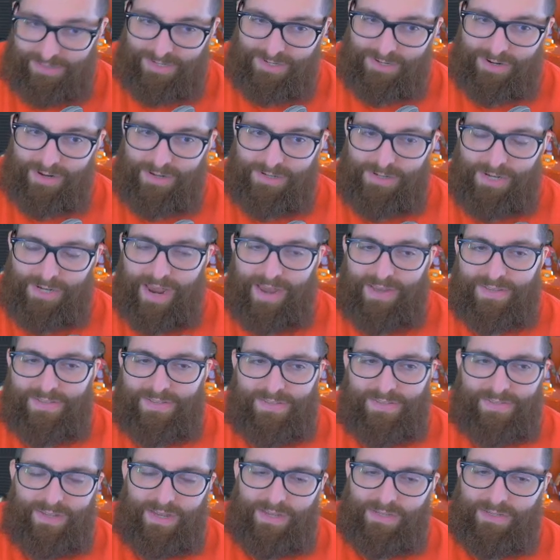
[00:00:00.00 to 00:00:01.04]
Deshaun
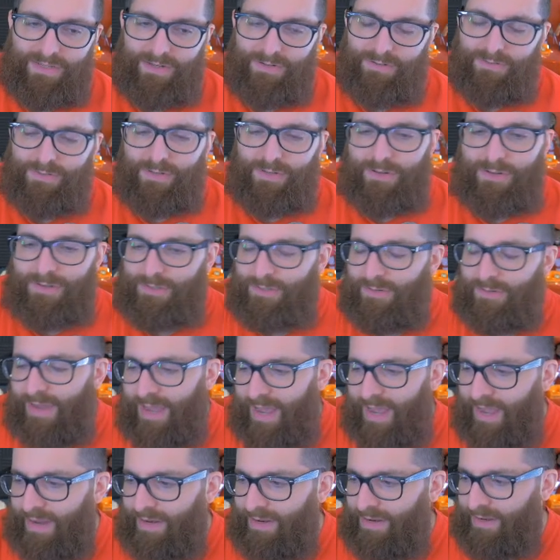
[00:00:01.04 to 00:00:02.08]
Jackson doesn't, who's also
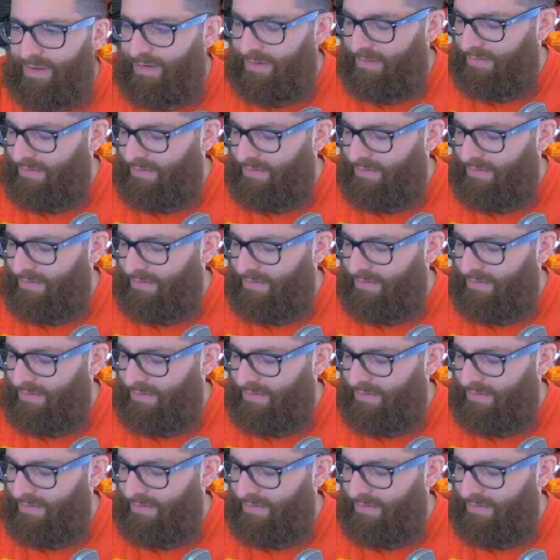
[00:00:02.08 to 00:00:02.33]
had